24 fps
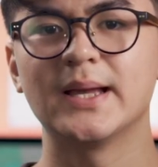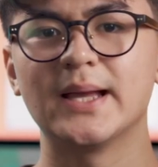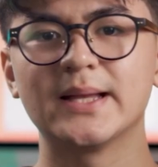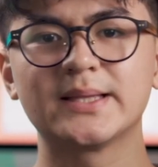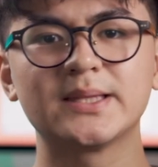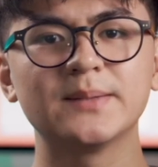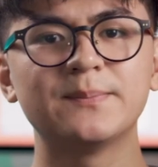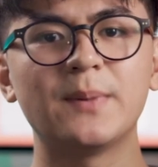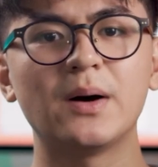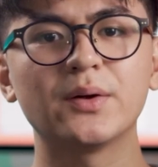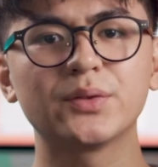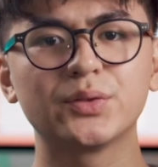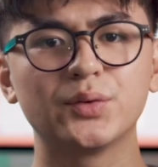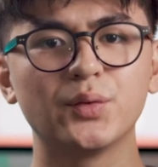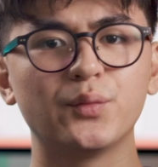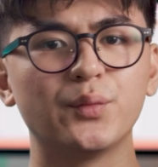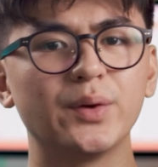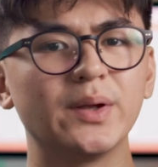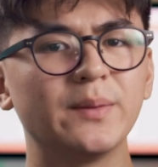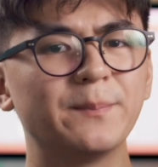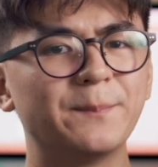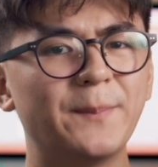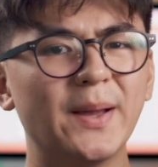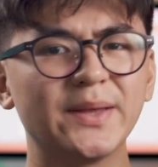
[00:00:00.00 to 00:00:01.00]
It's about
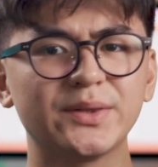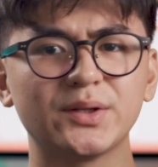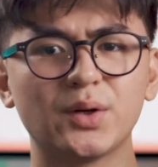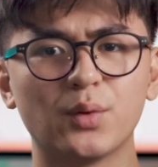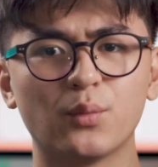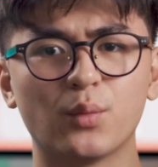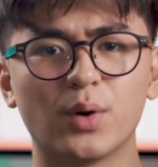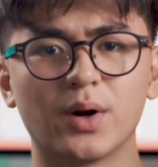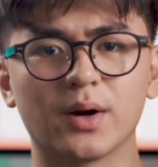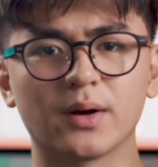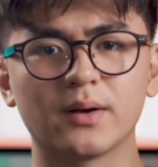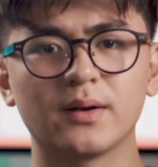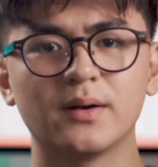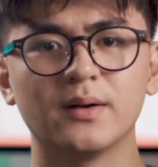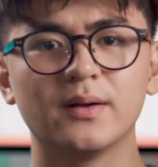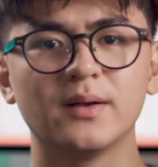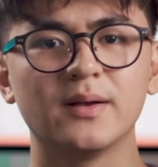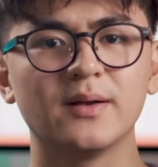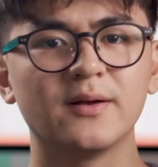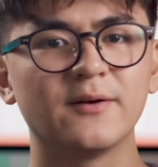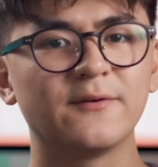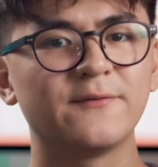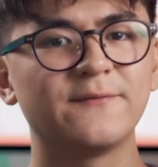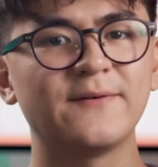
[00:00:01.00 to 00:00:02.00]
doing better work,
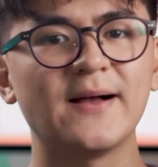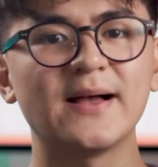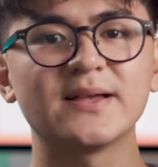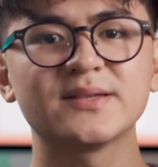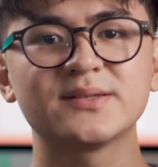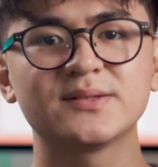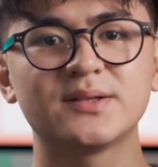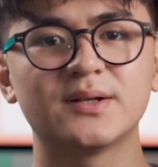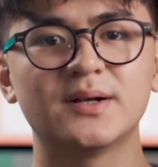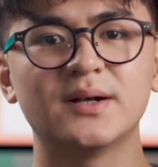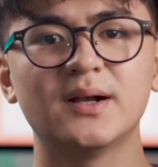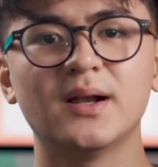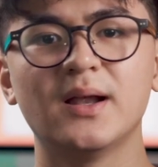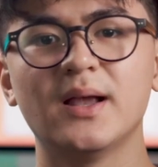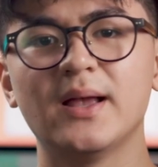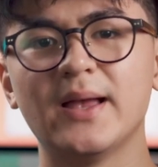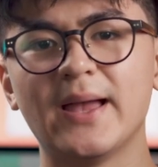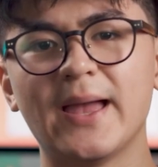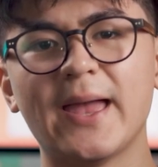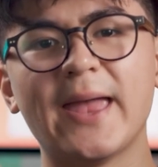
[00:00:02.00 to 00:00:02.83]
faster,